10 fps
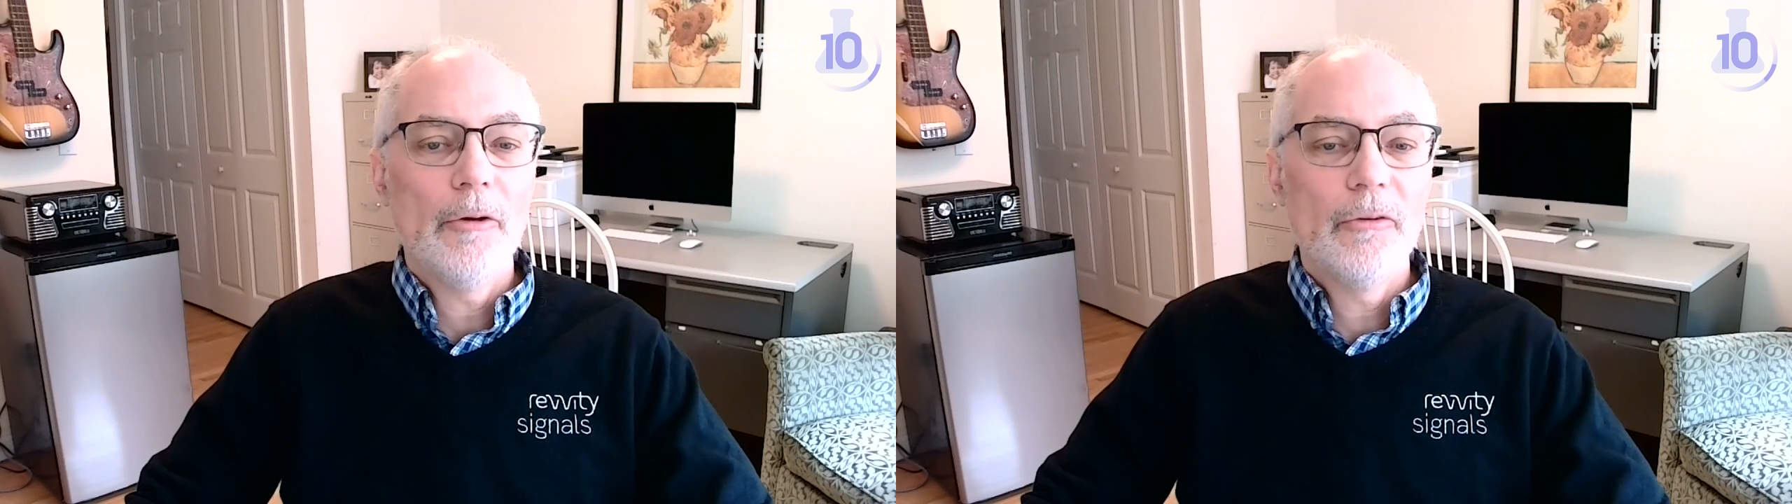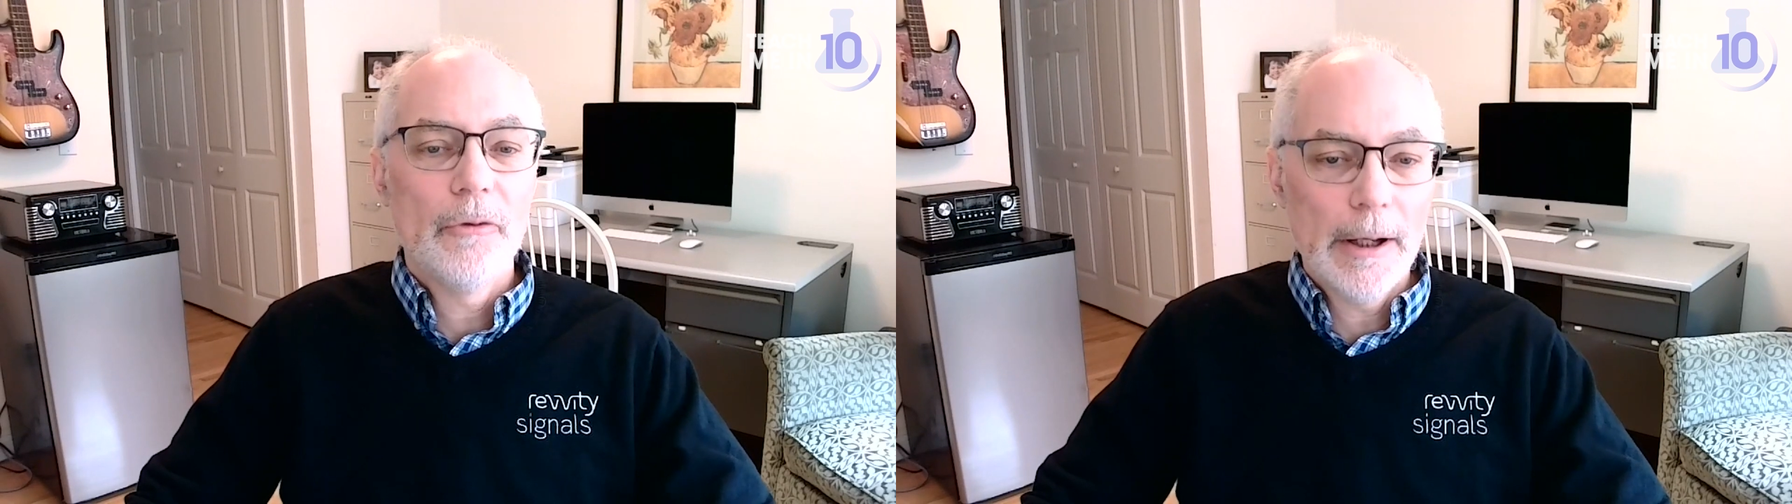
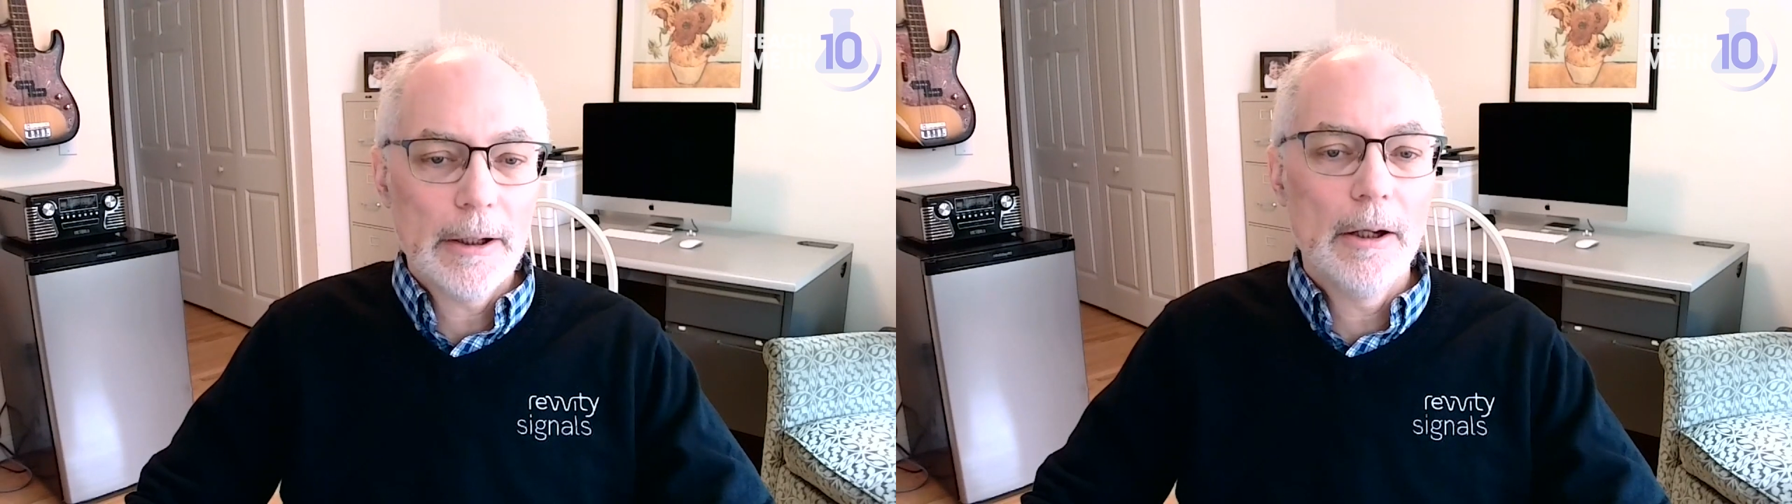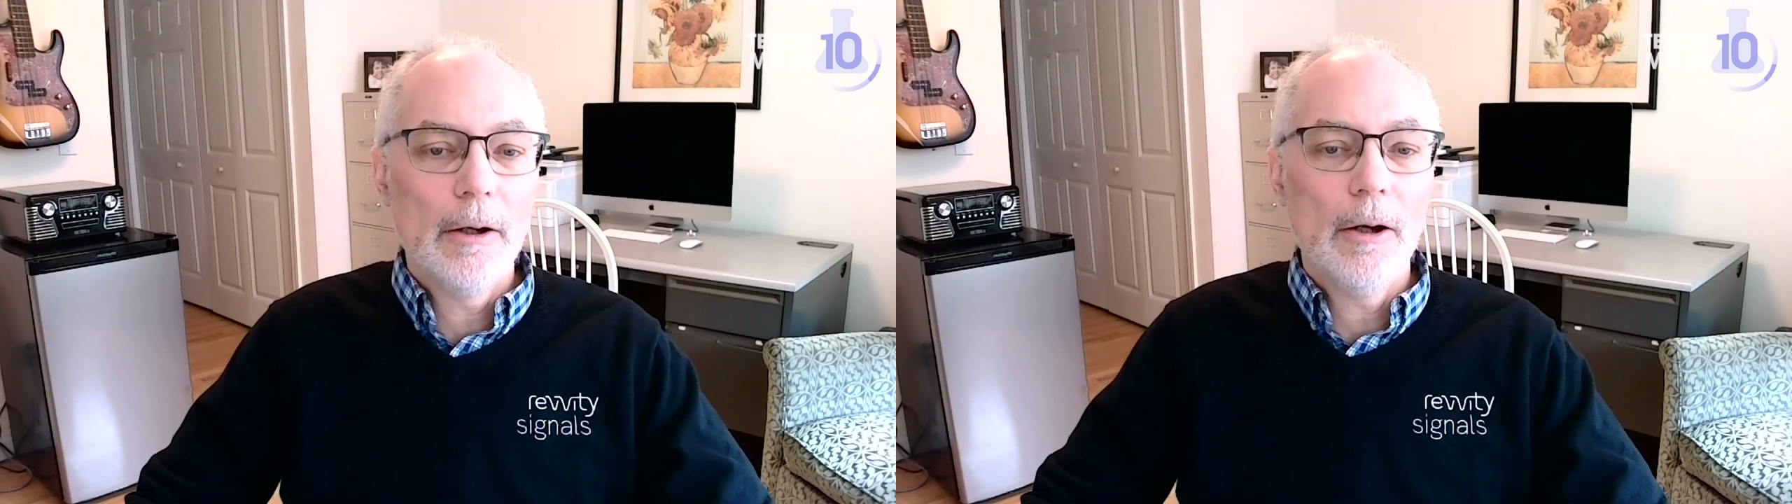
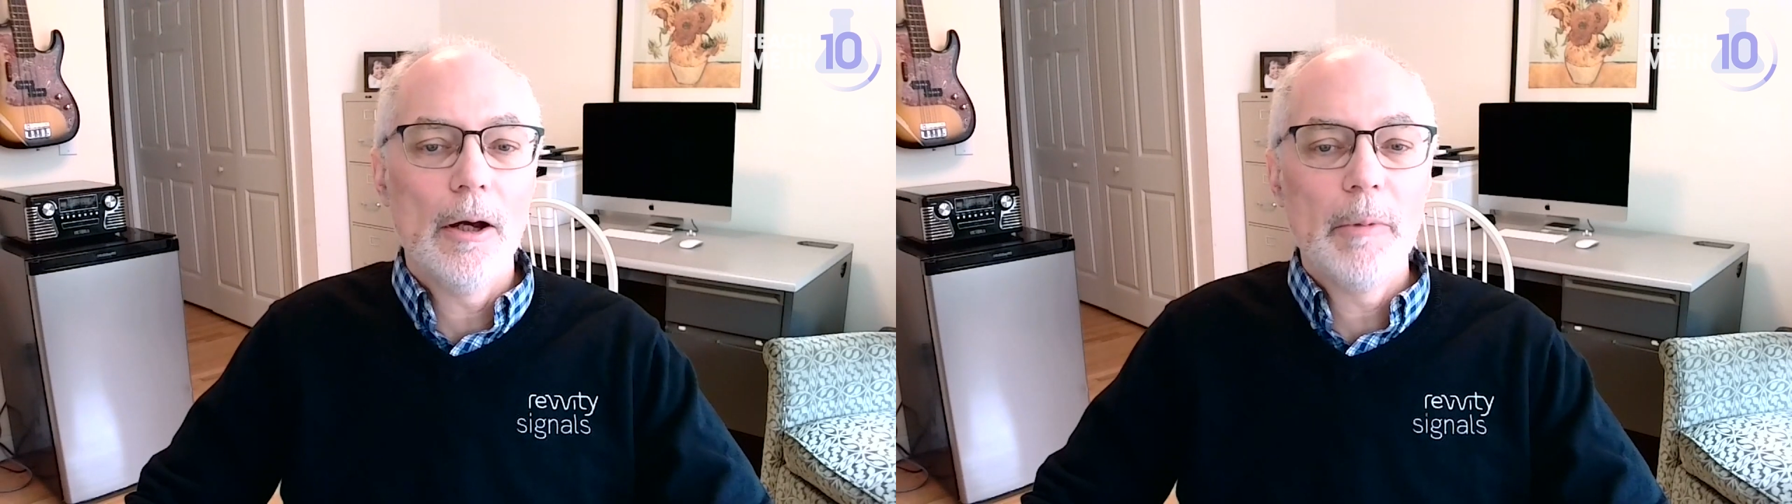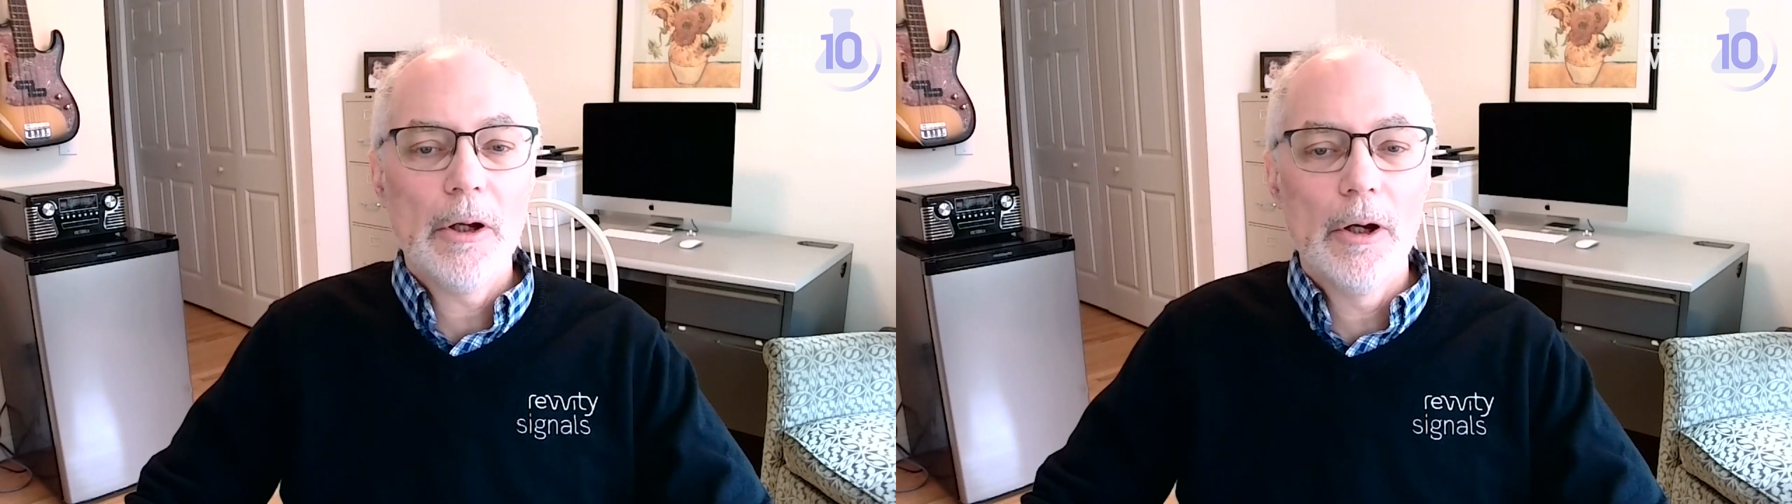Second,
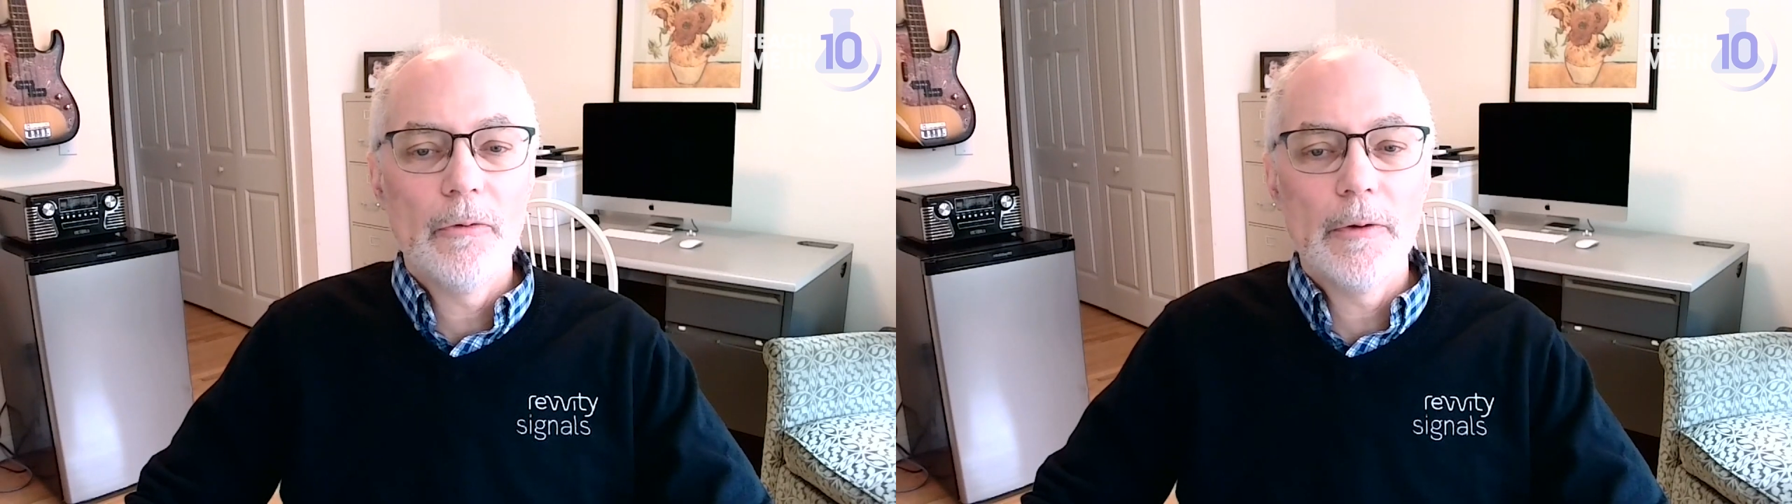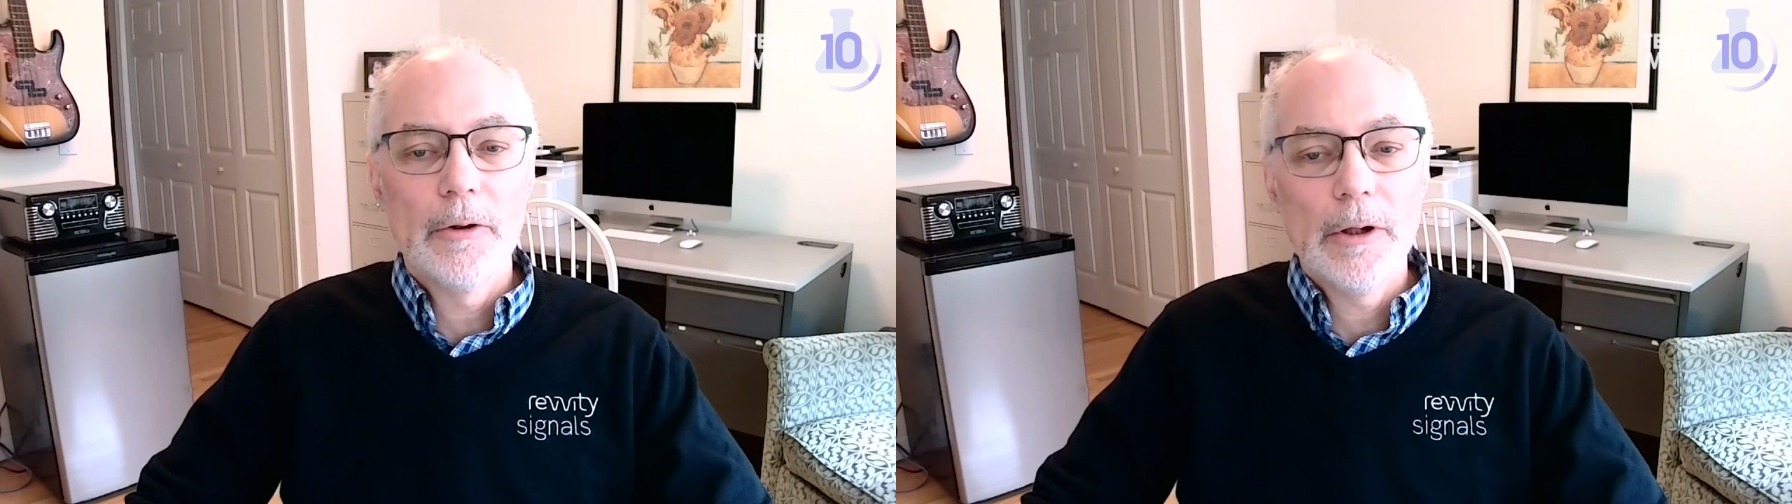
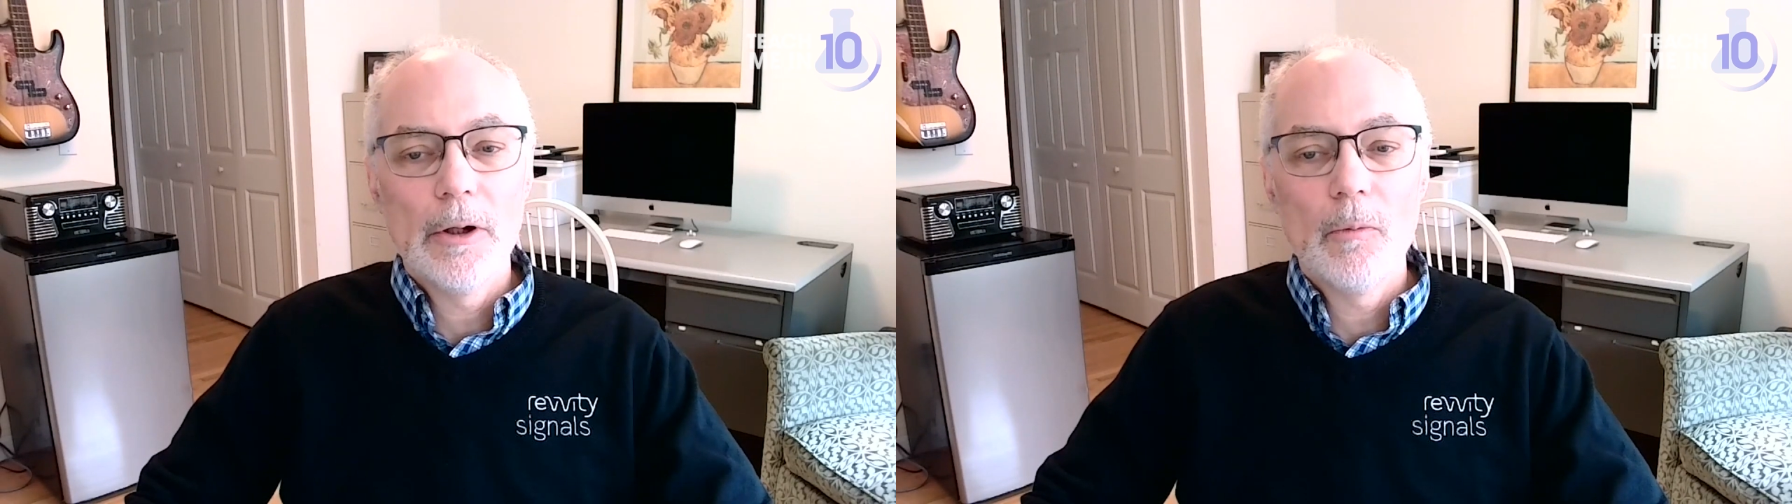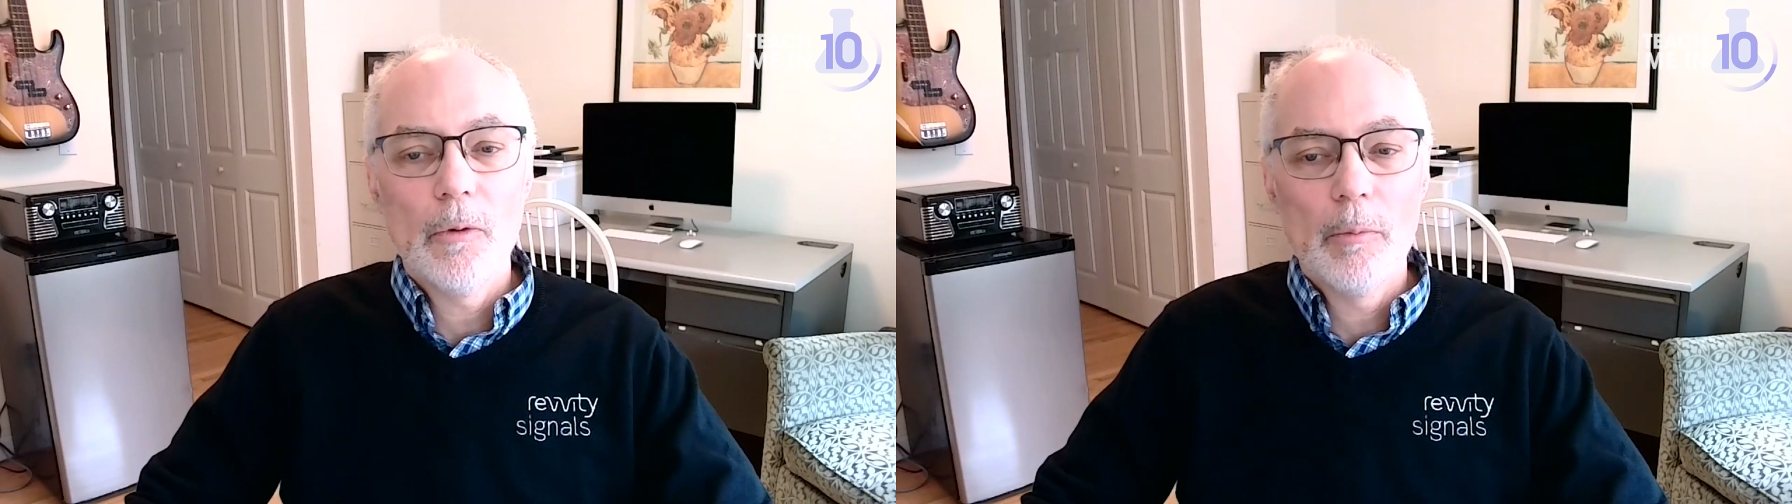because they're
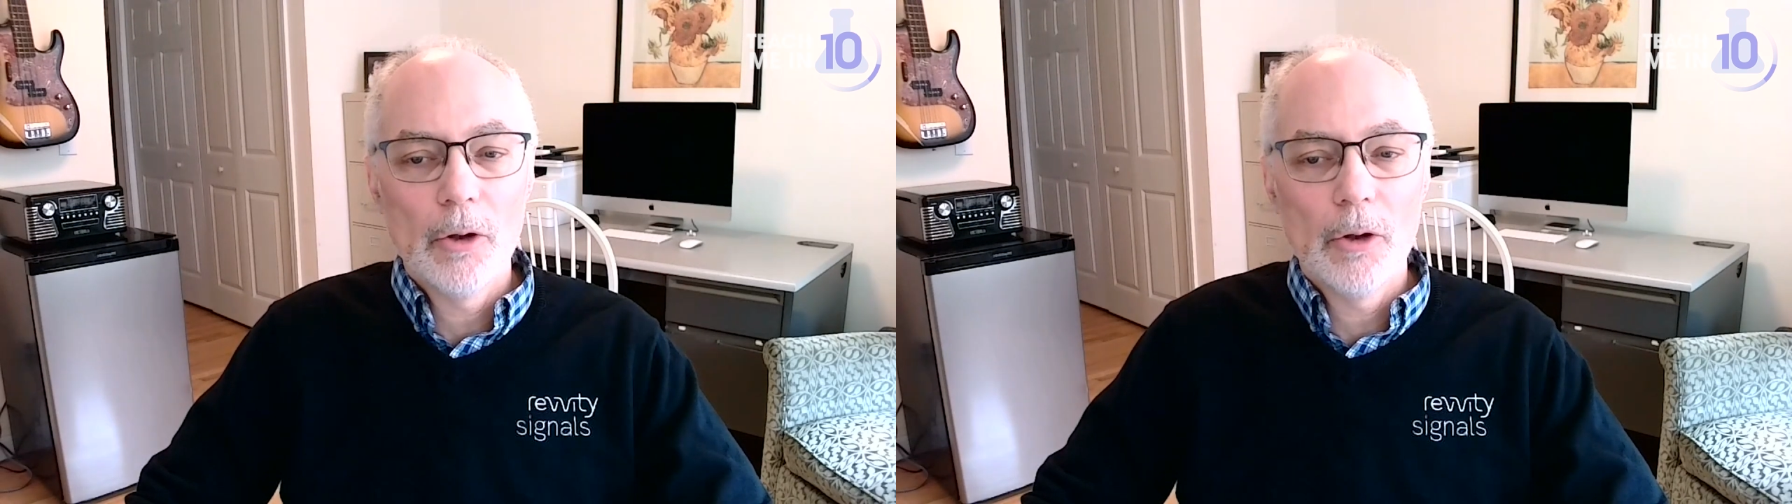dealing with